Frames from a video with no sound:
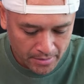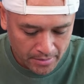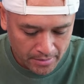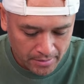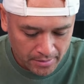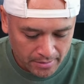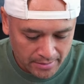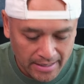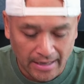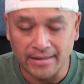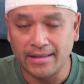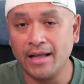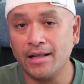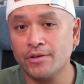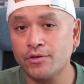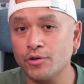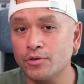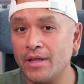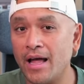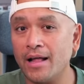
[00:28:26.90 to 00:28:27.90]
yeah,
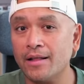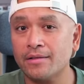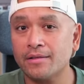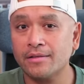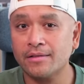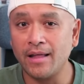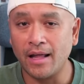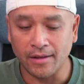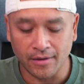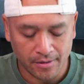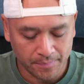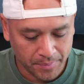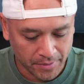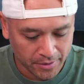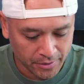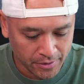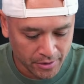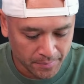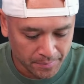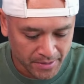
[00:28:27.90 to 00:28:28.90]
that
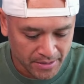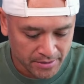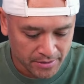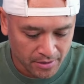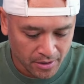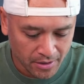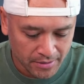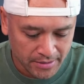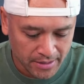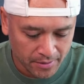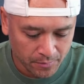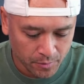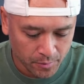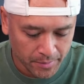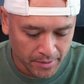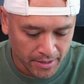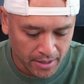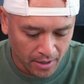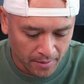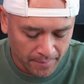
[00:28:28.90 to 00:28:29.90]
particular piece of content will
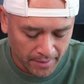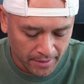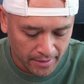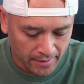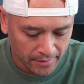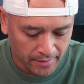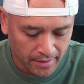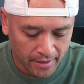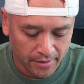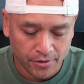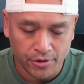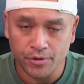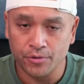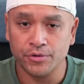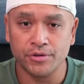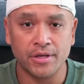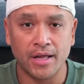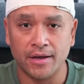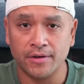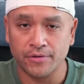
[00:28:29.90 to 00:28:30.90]
be coming, and
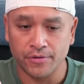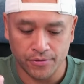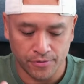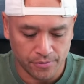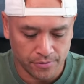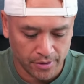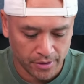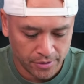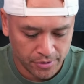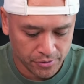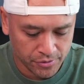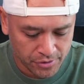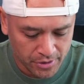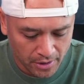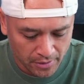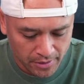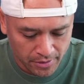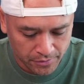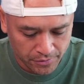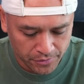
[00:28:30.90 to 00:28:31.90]
huge thanks a huge
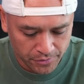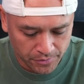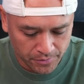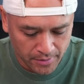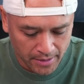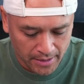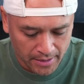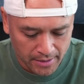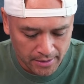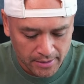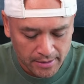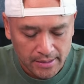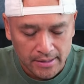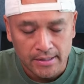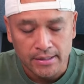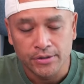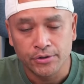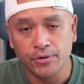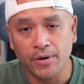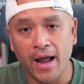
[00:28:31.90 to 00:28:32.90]
shout out
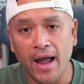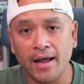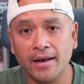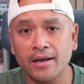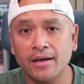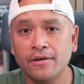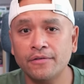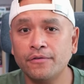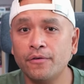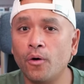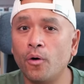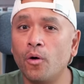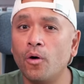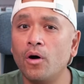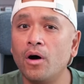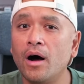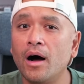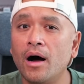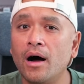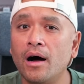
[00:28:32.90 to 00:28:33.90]
to Hannah
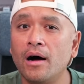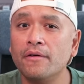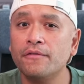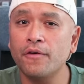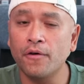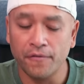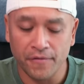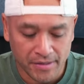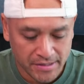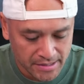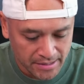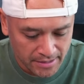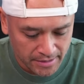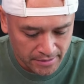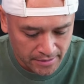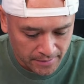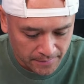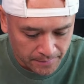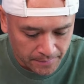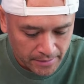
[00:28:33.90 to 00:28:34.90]
for visiting
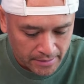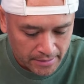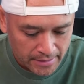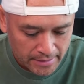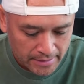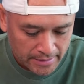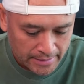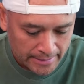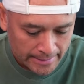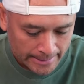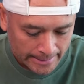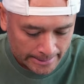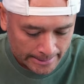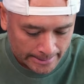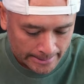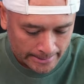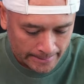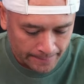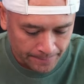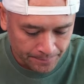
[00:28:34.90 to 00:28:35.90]
them.
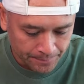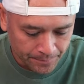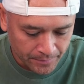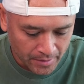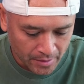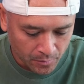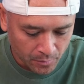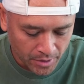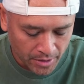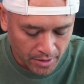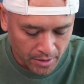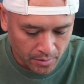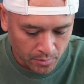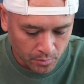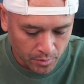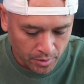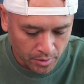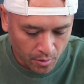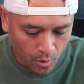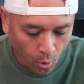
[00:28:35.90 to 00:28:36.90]

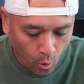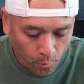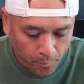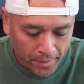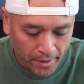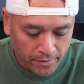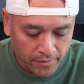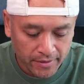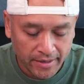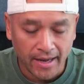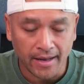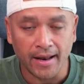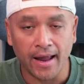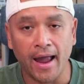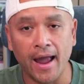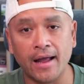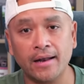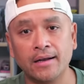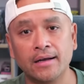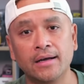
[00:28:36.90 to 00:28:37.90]
We're hoping to get
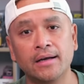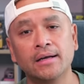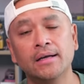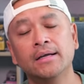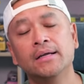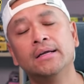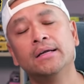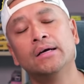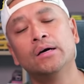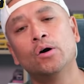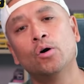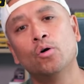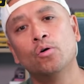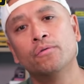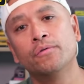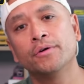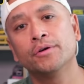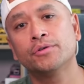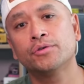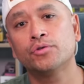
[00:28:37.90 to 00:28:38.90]
Hannah
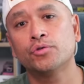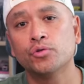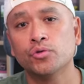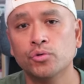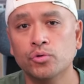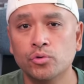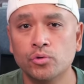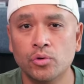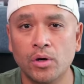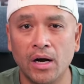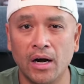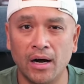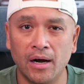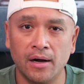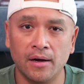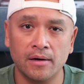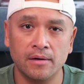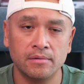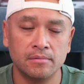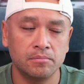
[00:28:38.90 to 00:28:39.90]
over to
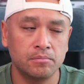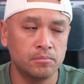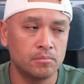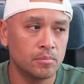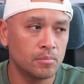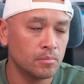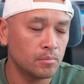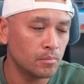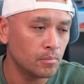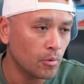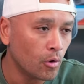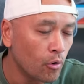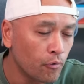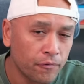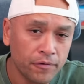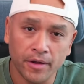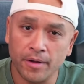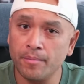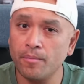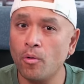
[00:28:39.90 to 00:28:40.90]

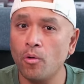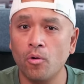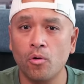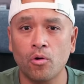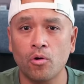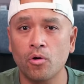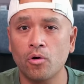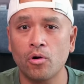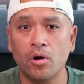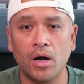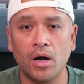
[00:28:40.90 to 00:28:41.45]
hopefully more